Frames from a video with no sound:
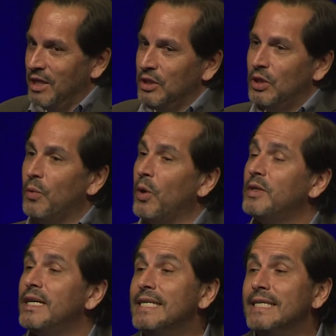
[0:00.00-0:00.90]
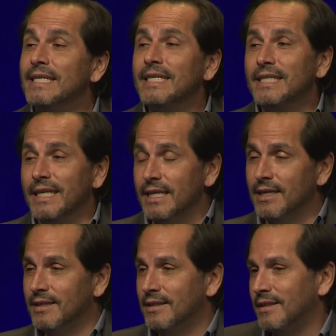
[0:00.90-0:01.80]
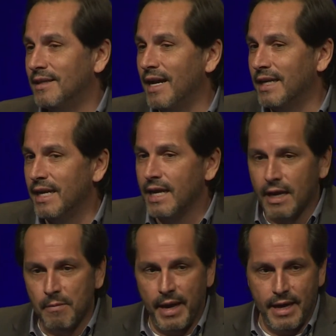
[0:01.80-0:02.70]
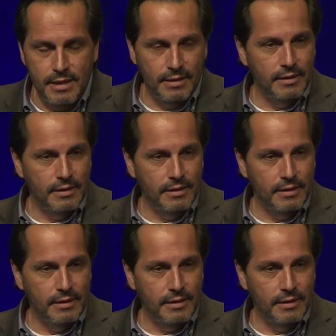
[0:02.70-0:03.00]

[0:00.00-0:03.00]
So Rosa insisted on getting out of bed,